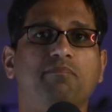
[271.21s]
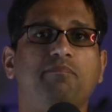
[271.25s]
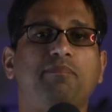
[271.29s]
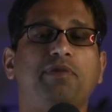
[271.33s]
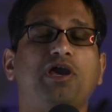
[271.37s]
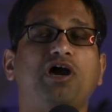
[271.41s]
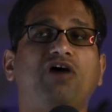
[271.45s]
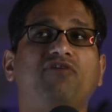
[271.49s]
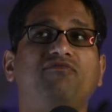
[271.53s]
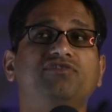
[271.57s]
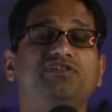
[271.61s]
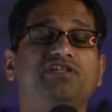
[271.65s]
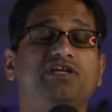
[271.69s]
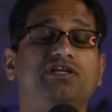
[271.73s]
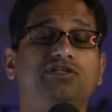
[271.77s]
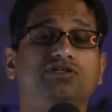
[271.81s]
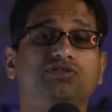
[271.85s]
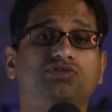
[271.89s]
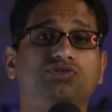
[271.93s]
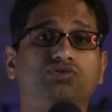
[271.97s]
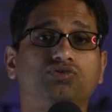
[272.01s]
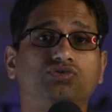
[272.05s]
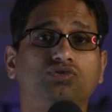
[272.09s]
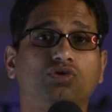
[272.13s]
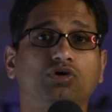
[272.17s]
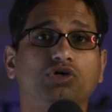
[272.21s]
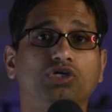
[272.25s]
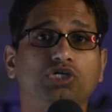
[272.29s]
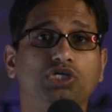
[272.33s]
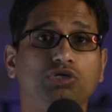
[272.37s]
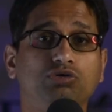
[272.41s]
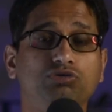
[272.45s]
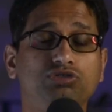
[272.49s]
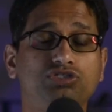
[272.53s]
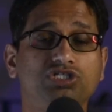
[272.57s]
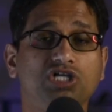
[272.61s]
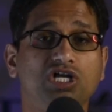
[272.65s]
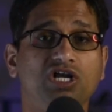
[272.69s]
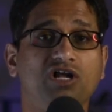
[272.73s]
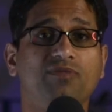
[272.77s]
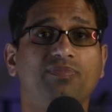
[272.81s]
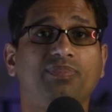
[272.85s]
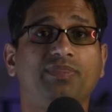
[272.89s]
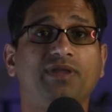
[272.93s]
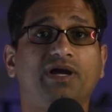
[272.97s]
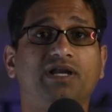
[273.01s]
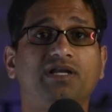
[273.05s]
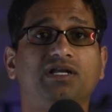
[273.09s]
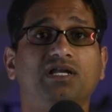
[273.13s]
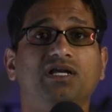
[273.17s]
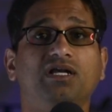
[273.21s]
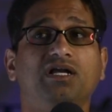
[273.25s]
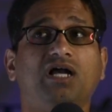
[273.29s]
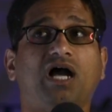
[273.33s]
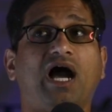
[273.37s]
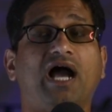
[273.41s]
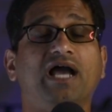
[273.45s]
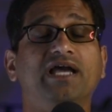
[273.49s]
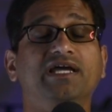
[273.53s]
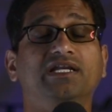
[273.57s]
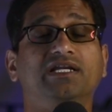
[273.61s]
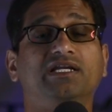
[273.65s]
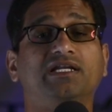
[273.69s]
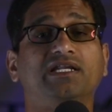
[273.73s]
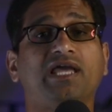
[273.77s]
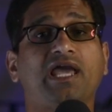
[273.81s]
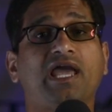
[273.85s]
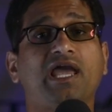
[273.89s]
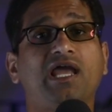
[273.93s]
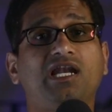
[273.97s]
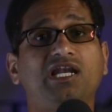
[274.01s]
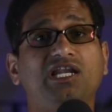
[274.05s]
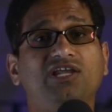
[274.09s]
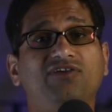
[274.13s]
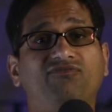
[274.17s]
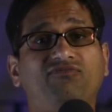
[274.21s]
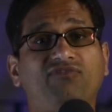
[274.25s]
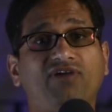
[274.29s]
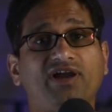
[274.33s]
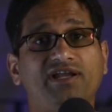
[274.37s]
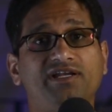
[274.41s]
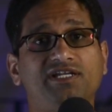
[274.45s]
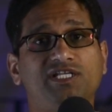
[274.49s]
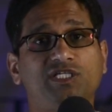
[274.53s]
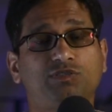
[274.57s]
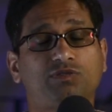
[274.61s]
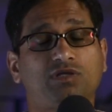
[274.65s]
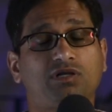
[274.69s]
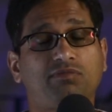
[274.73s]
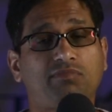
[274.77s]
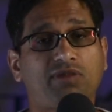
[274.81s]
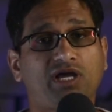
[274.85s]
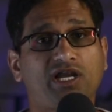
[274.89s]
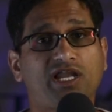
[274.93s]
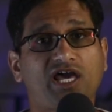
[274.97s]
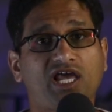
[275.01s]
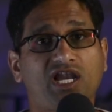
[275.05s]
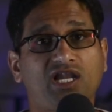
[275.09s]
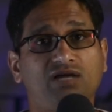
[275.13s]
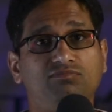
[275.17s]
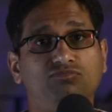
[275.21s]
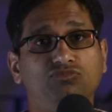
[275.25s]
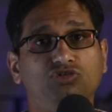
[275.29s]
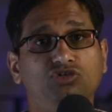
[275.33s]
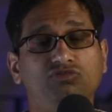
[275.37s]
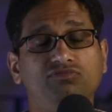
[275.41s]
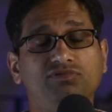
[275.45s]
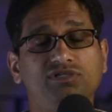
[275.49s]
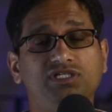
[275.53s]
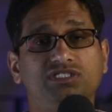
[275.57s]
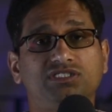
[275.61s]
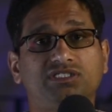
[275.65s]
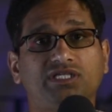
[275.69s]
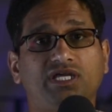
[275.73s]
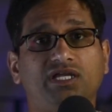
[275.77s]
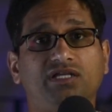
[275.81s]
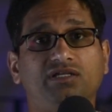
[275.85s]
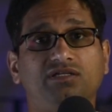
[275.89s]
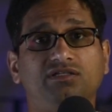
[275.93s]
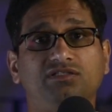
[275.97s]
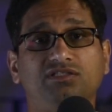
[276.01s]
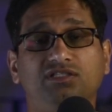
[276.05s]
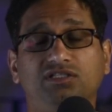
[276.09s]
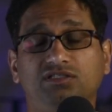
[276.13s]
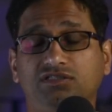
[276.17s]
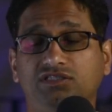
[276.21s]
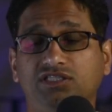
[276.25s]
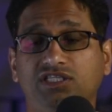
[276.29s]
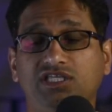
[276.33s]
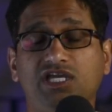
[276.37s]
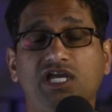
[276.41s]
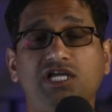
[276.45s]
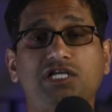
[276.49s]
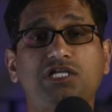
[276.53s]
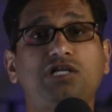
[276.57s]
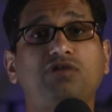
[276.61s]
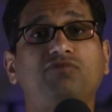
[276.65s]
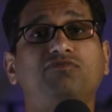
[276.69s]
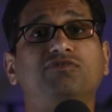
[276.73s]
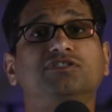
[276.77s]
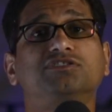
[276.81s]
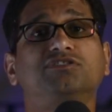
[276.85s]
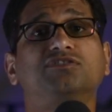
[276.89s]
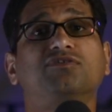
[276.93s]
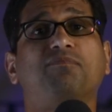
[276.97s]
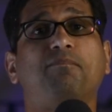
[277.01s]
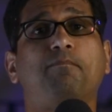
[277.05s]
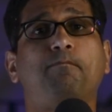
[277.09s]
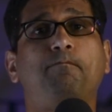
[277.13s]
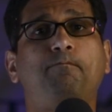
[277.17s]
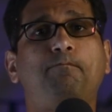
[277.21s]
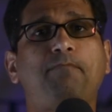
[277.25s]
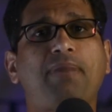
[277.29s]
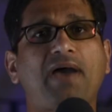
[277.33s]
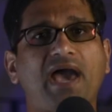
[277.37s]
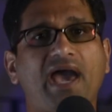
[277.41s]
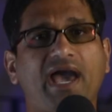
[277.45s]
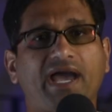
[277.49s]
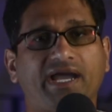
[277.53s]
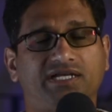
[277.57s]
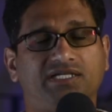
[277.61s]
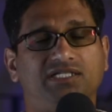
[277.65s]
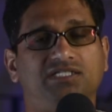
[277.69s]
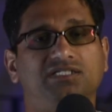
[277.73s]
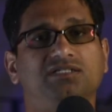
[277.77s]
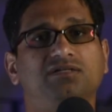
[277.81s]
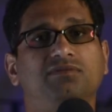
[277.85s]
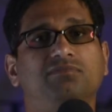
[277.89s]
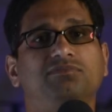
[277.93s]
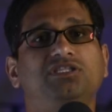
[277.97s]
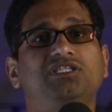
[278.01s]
That I rarely find this for Malayalam movies, and theater was packed.